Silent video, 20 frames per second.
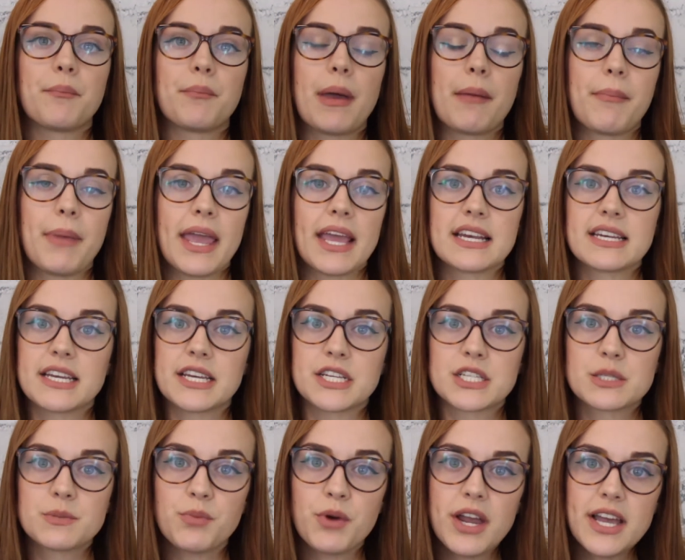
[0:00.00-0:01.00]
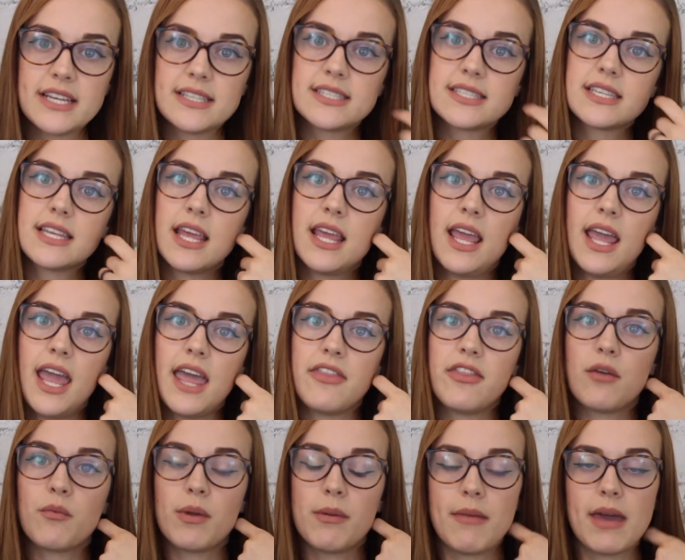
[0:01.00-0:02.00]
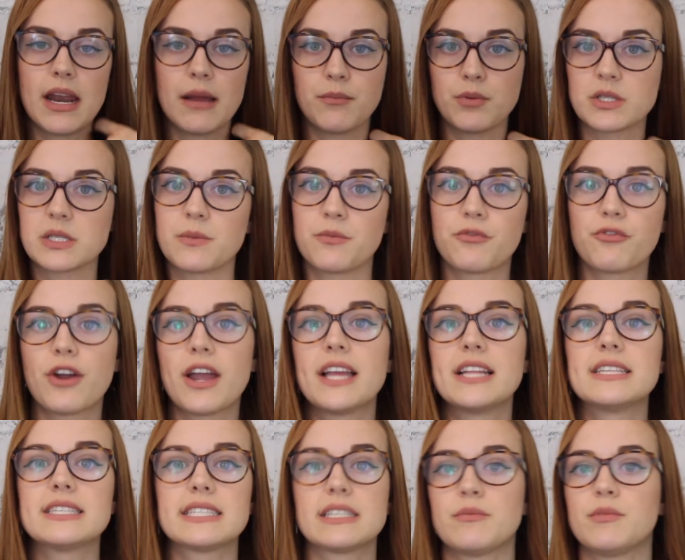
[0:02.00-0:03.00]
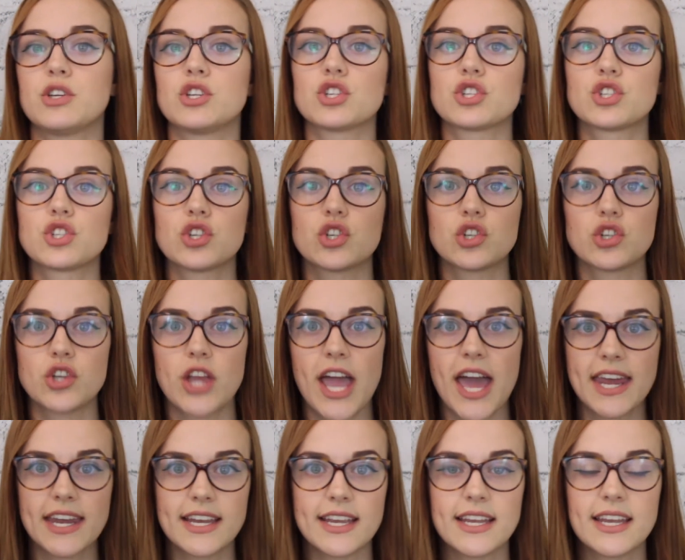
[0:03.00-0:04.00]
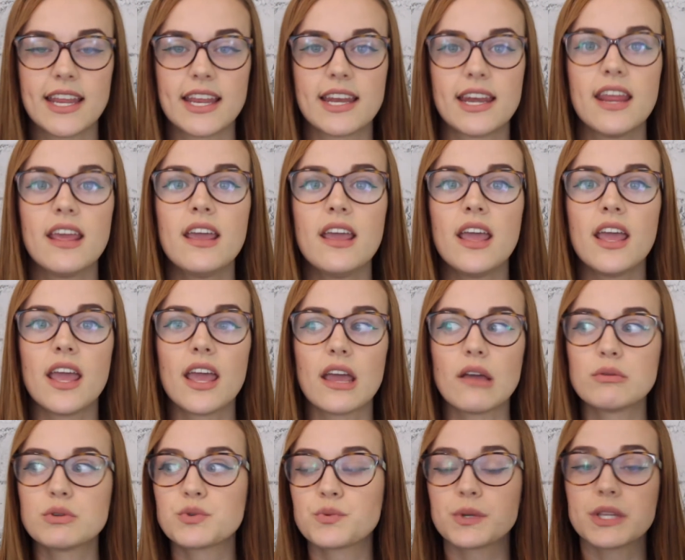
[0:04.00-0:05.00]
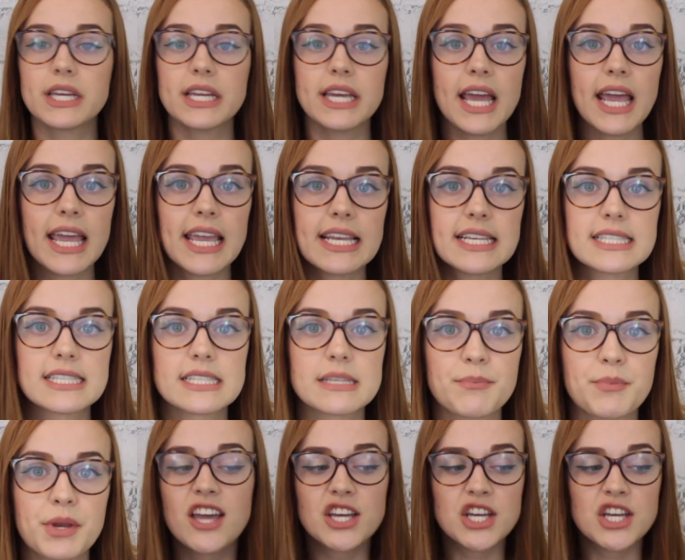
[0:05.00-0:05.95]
at Panda Express, and then we met up with some friends and we just chatted, and it was really nice.